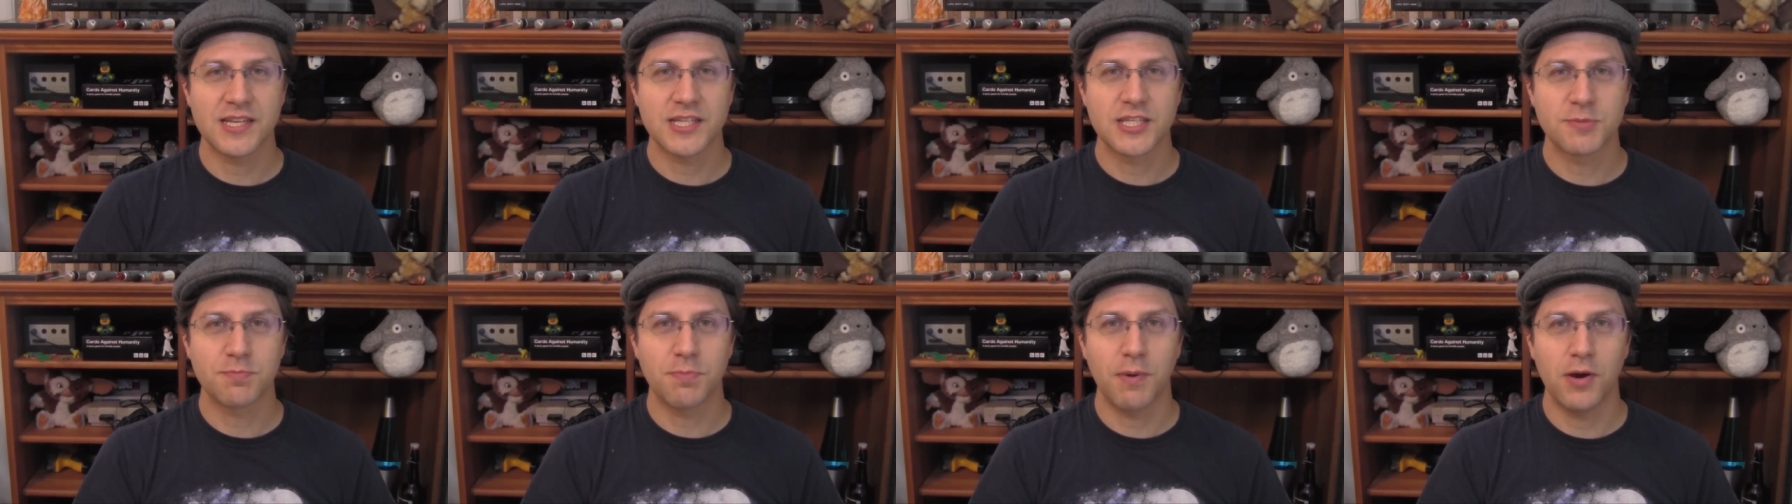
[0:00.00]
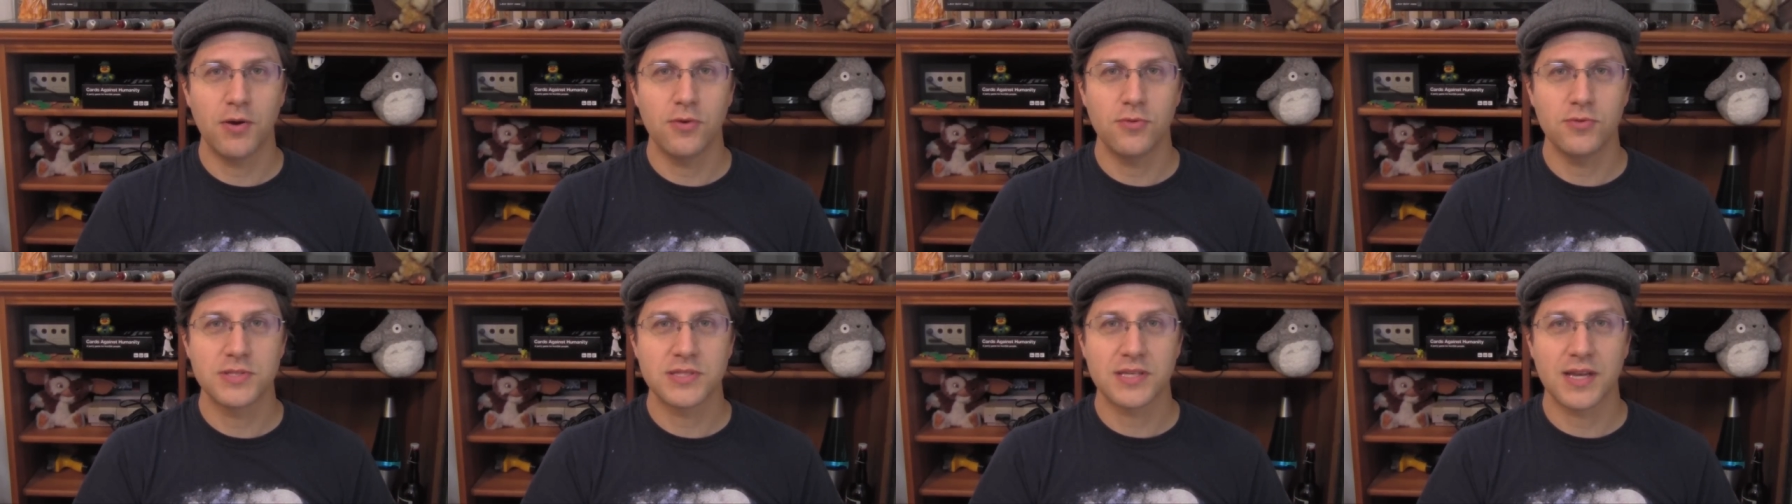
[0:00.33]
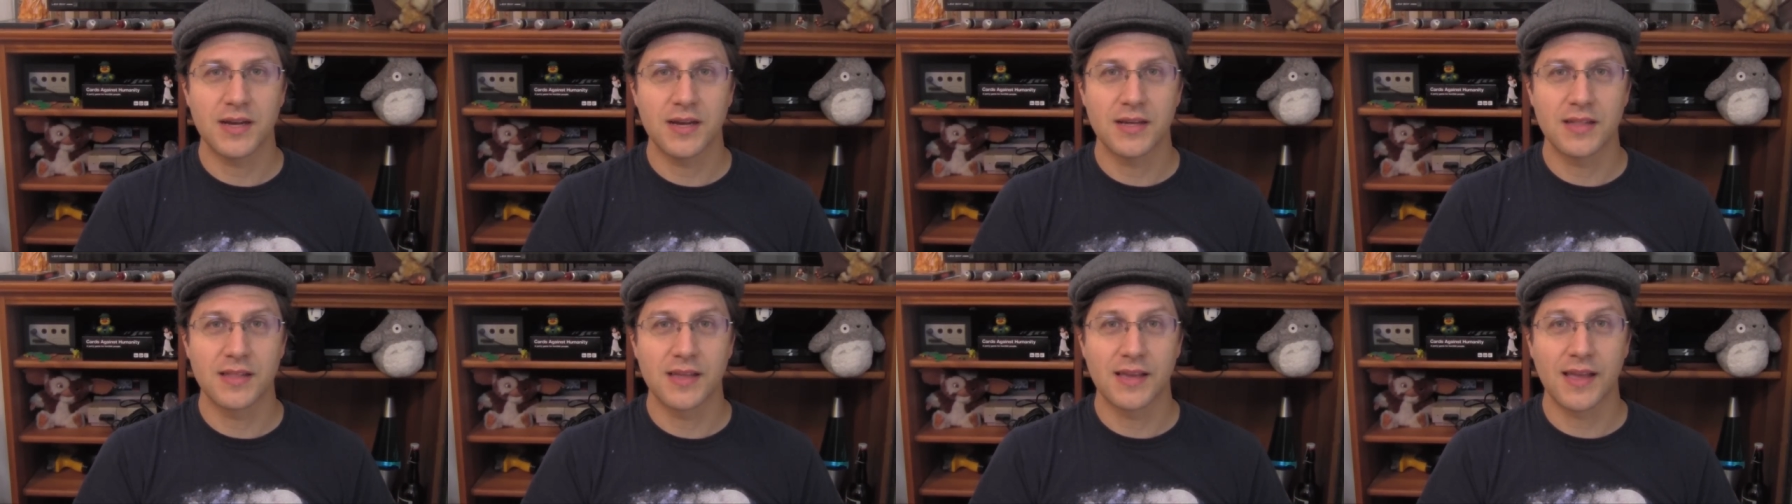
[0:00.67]
I suppose,
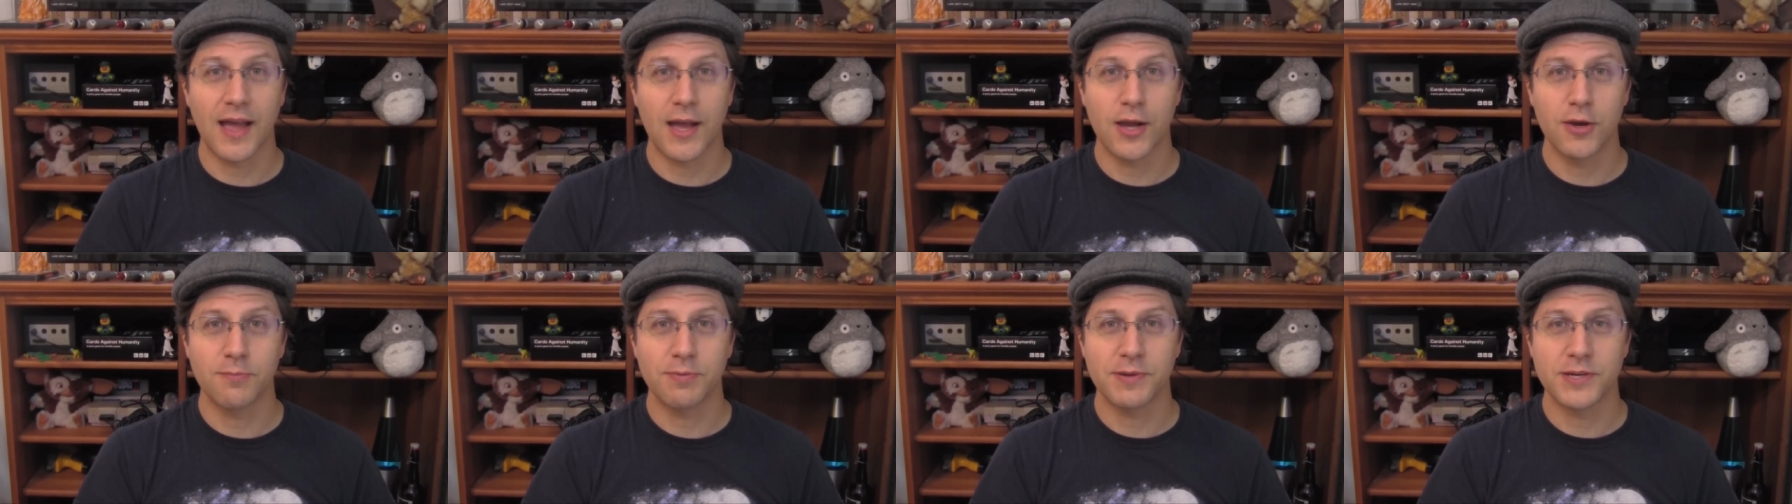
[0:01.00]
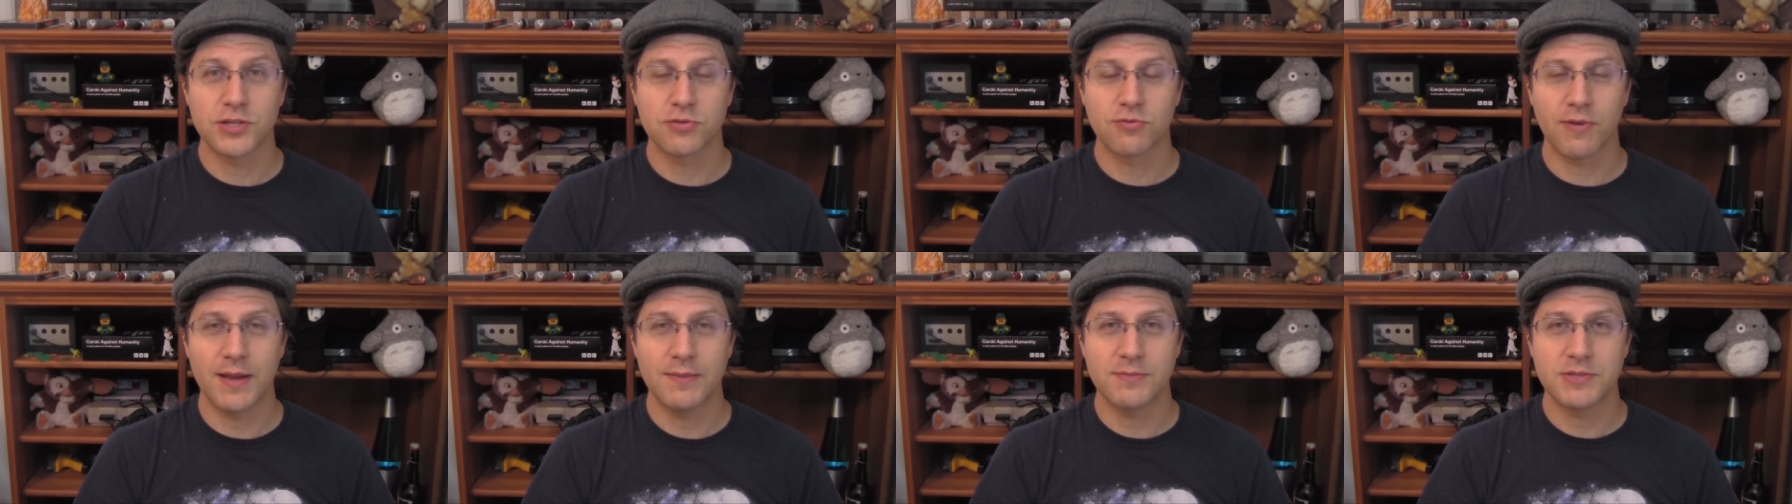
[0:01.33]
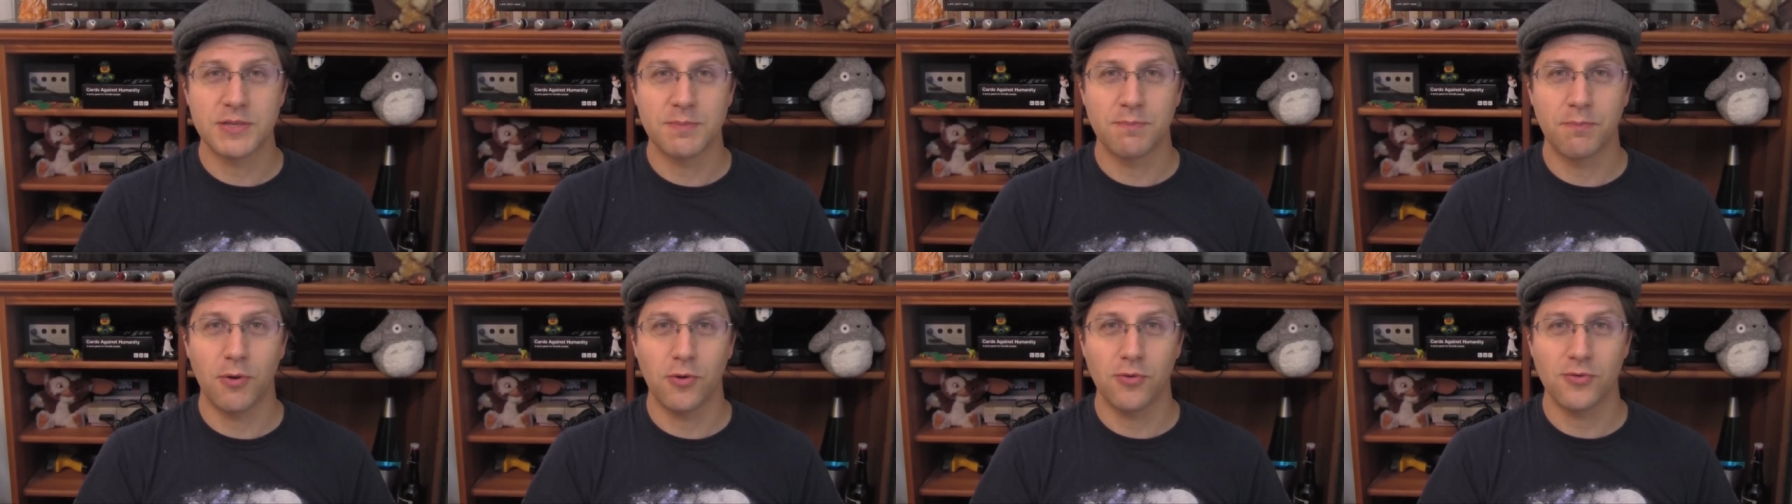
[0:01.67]
uh, the guy who plays
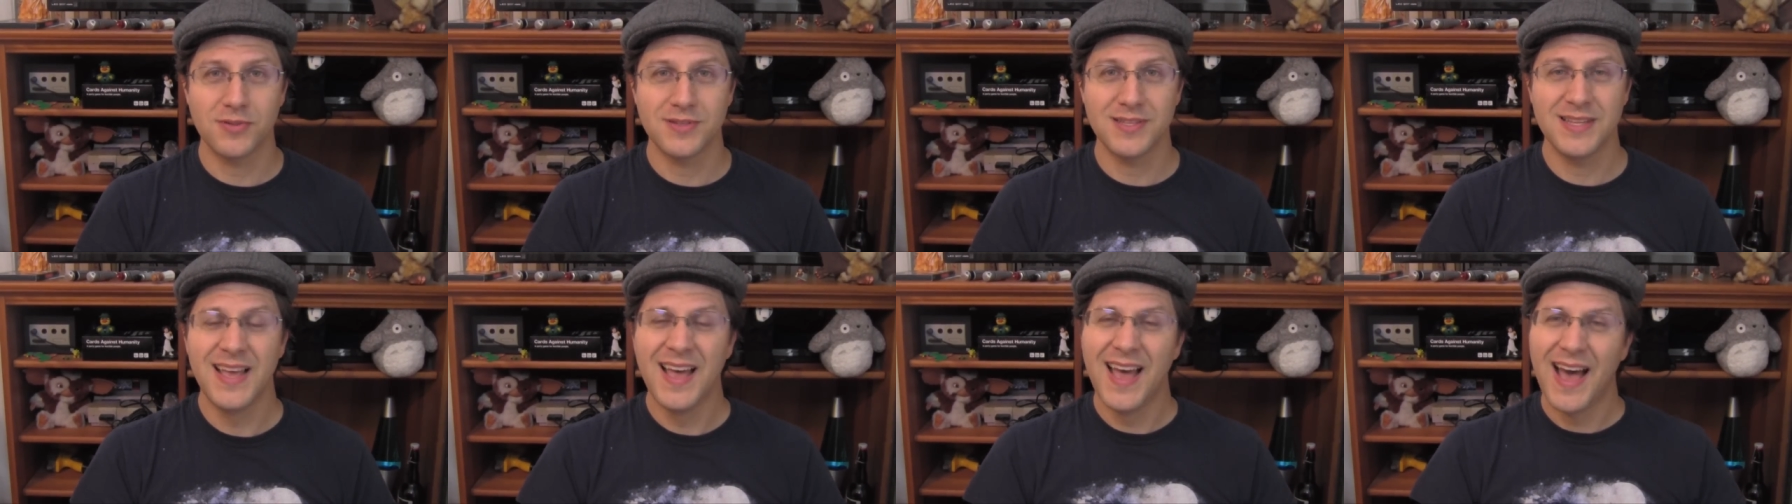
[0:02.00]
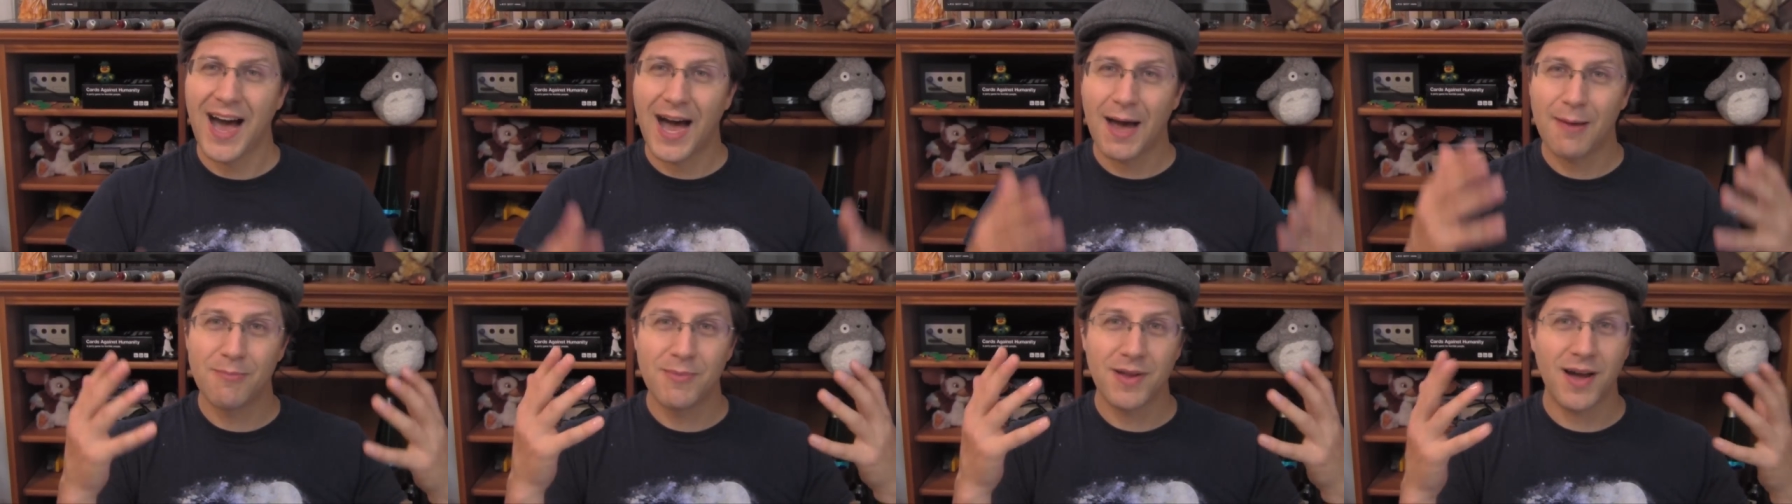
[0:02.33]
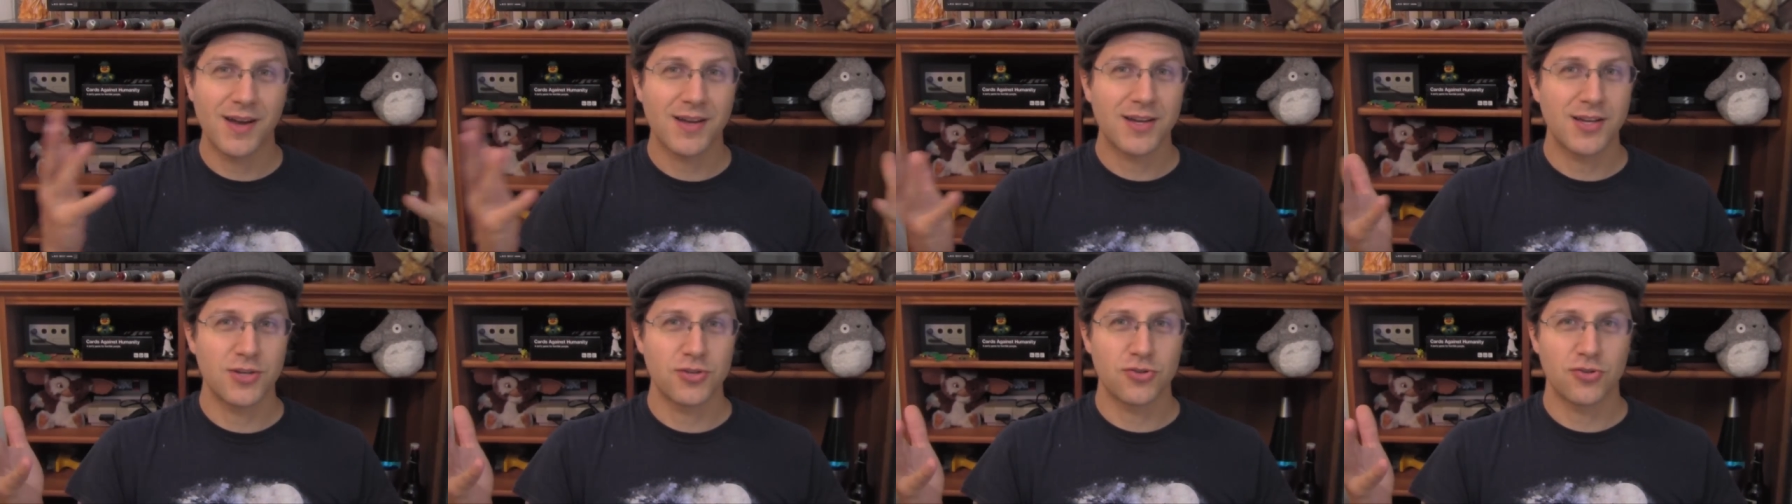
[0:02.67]
Ramsay Bolton, I'm
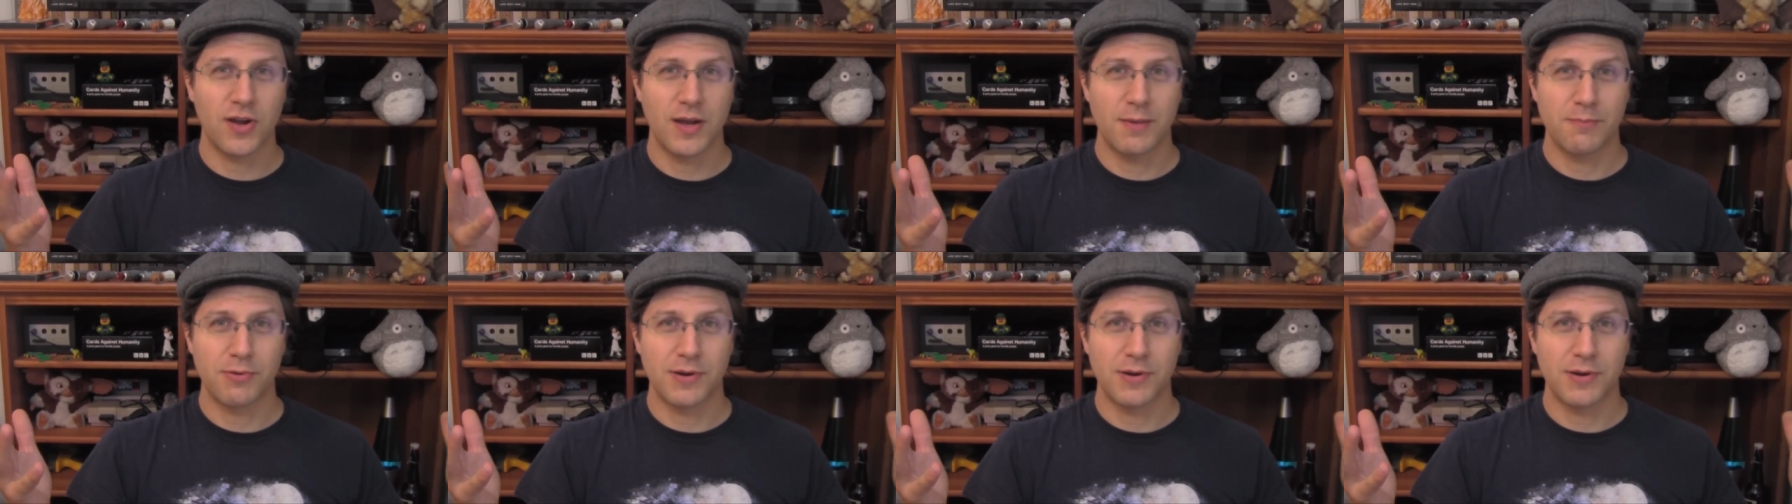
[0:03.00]
not going to try and